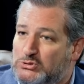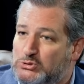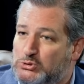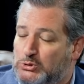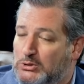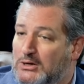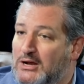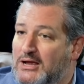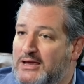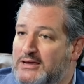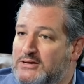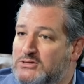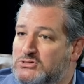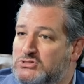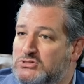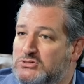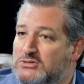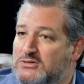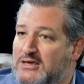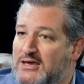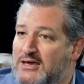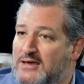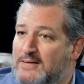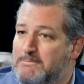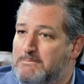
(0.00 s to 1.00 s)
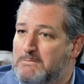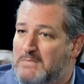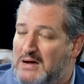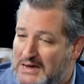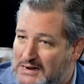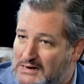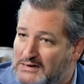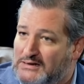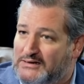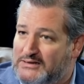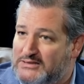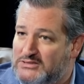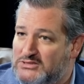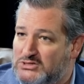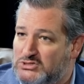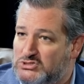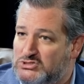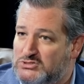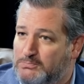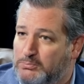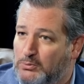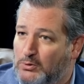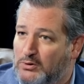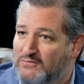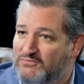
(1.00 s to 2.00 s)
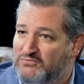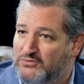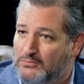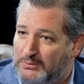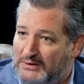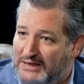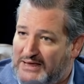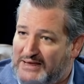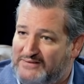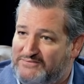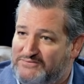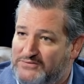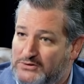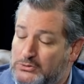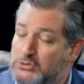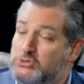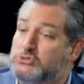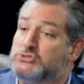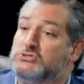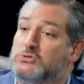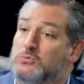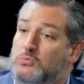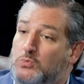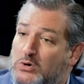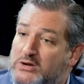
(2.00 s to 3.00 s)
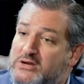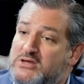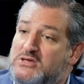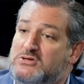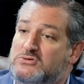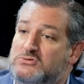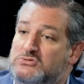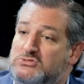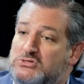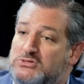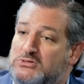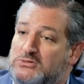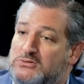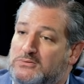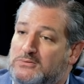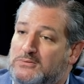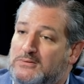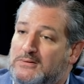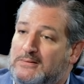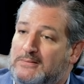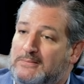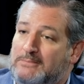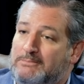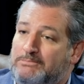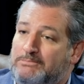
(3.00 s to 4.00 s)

trying to get monolithic support for black voters. So what do?